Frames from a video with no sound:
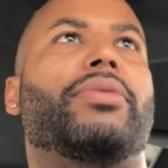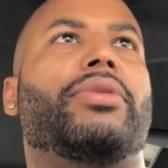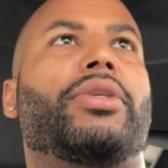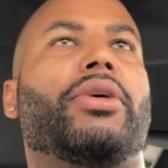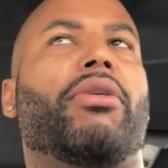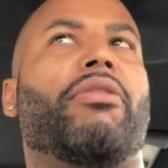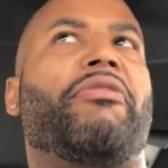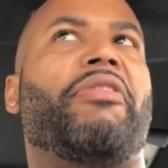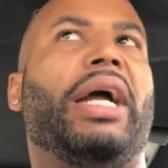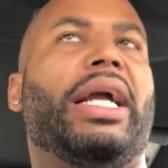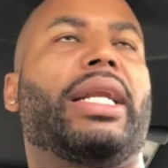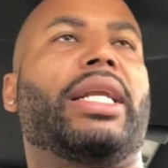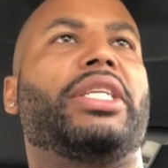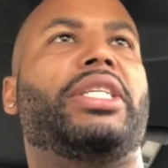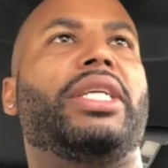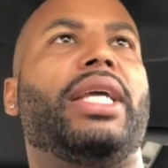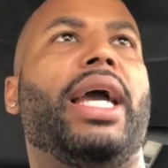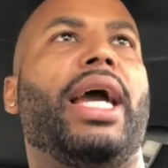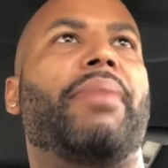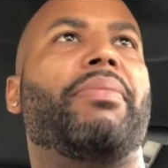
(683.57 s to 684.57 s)
So the fact that
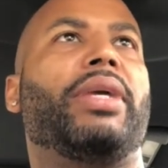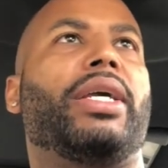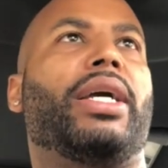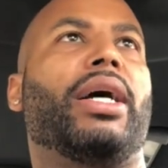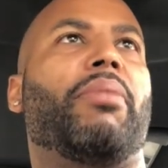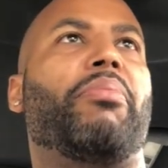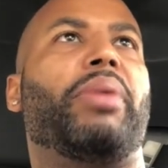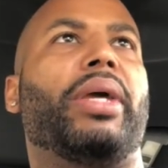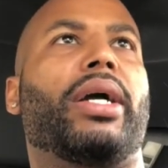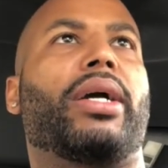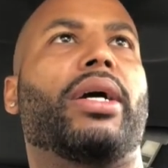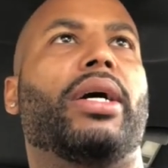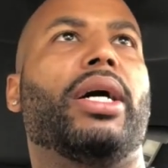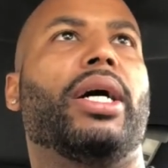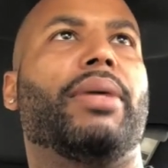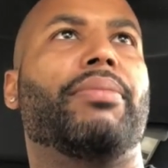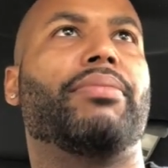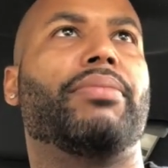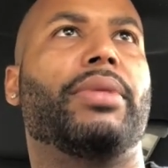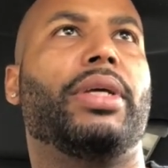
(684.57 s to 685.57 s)
she had me come pick
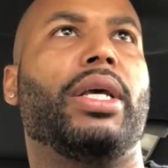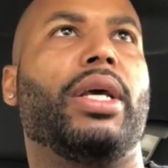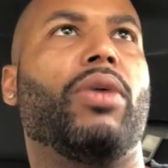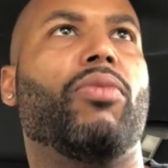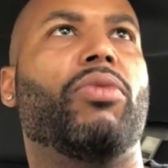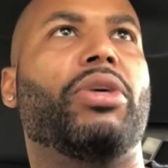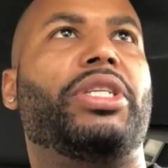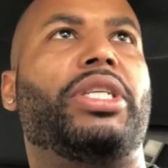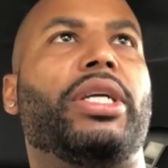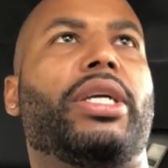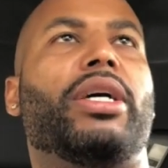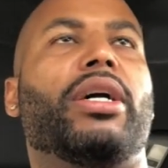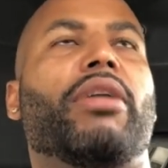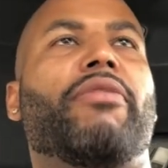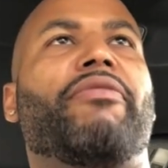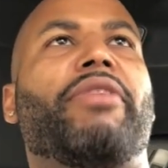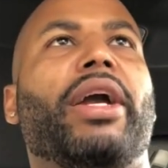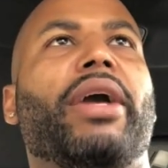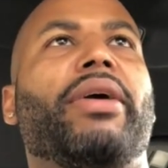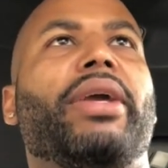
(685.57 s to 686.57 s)
up, when she could
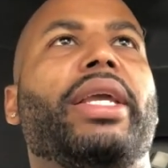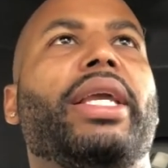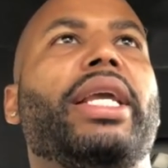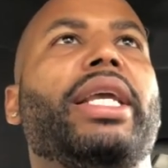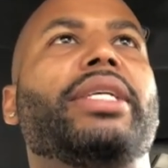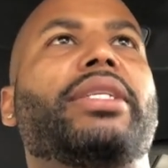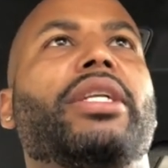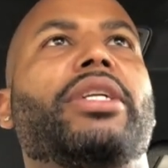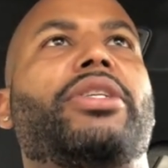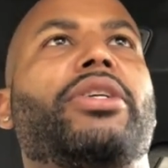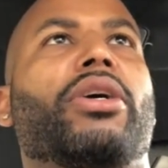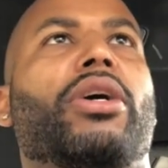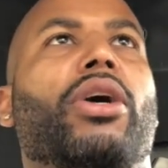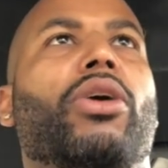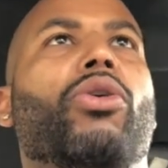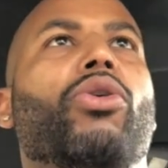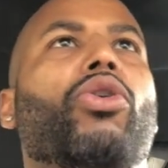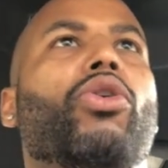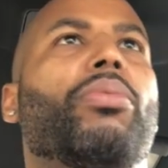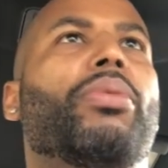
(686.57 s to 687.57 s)
have very easily took
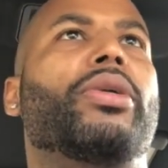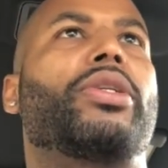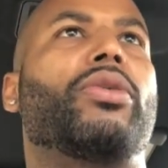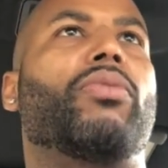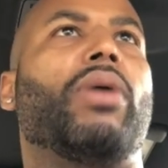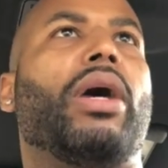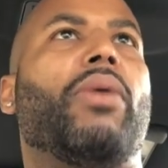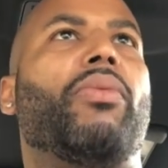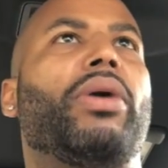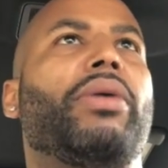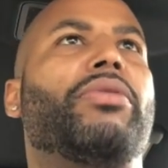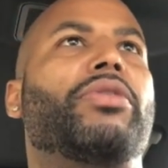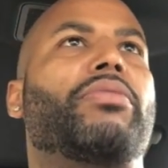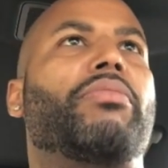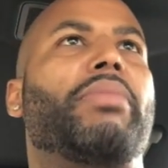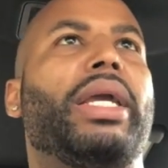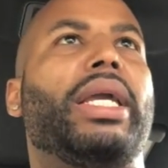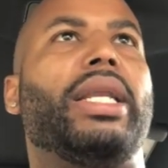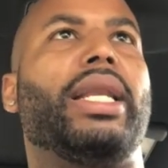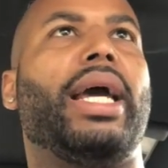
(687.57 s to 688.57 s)
an Uber to where we was
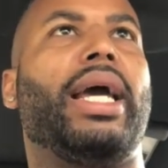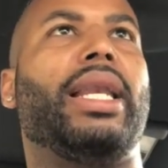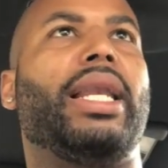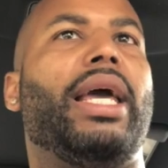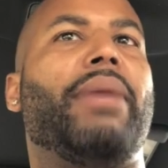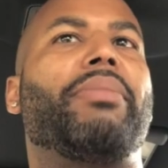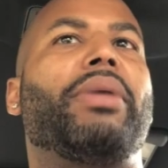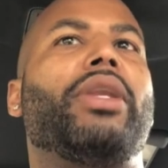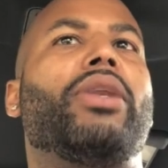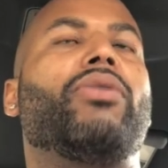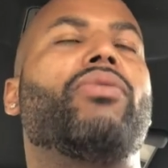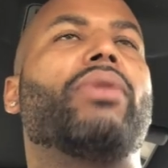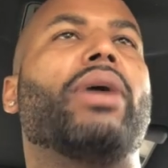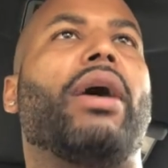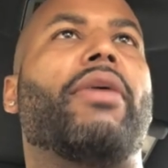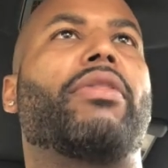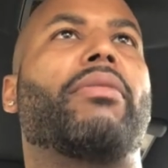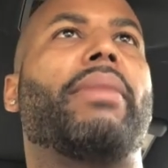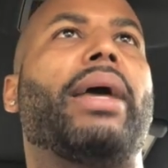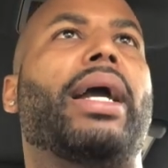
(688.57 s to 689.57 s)
meeting at, let me know right
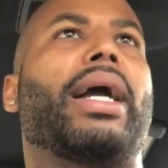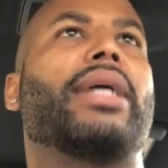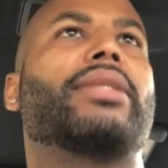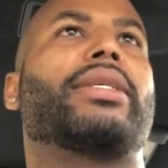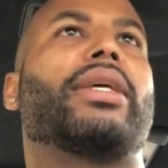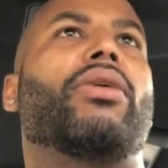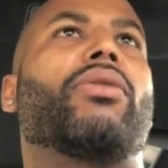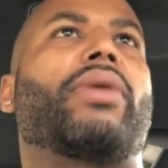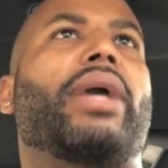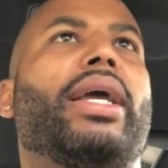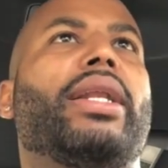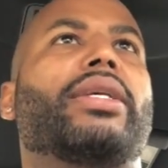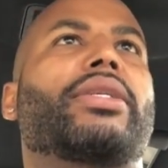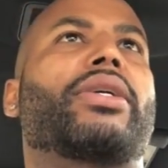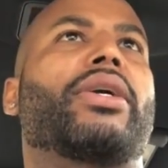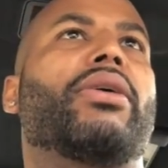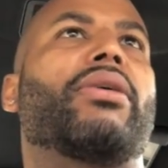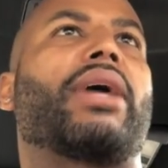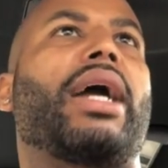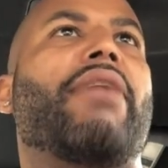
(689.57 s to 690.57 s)
off the back. I said, okay, this
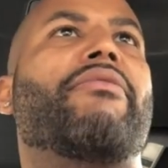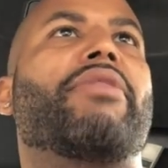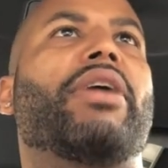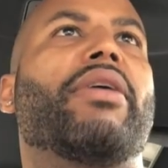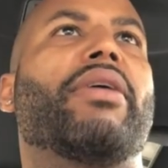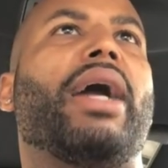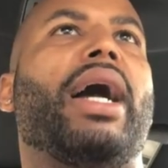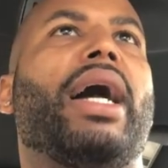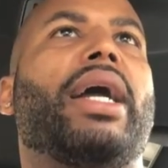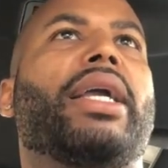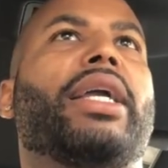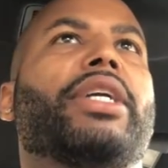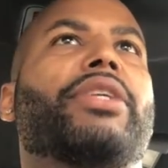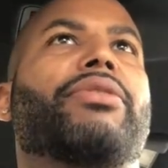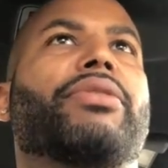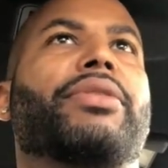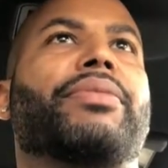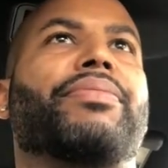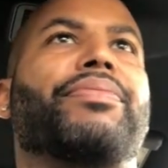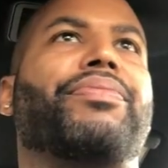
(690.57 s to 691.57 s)
girl got very high
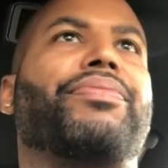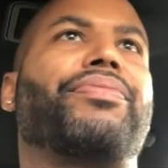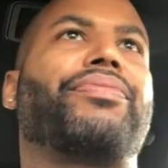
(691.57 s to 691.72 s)
interest.